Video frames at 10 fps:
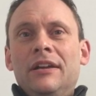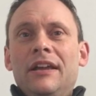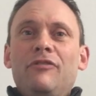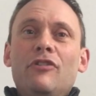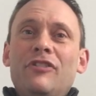
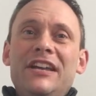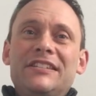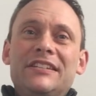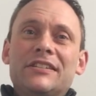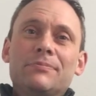If you're
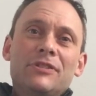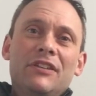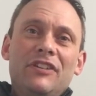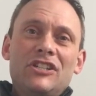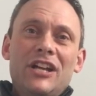facing
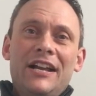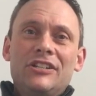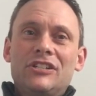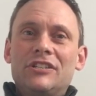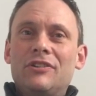specific
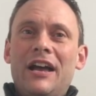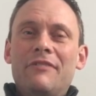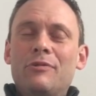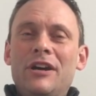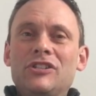challenges or
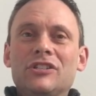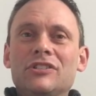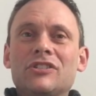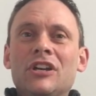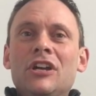have
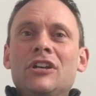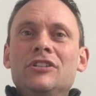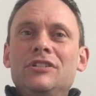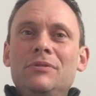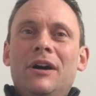questions,
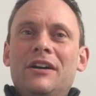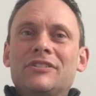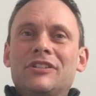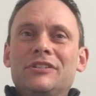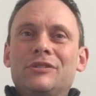do
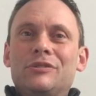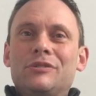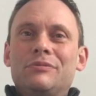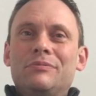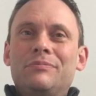ask
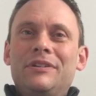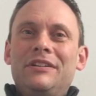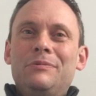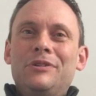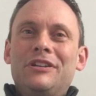us.
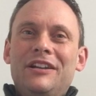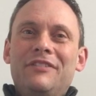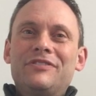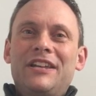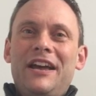We would
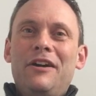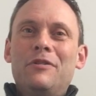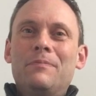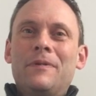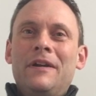love to
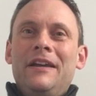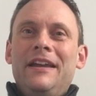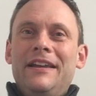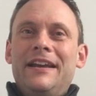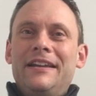help
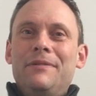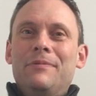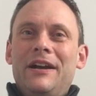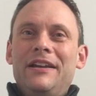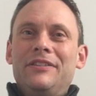in any
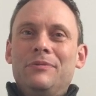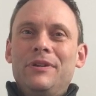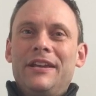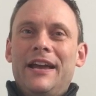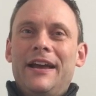way that
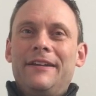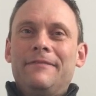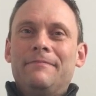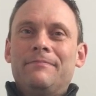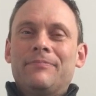we can.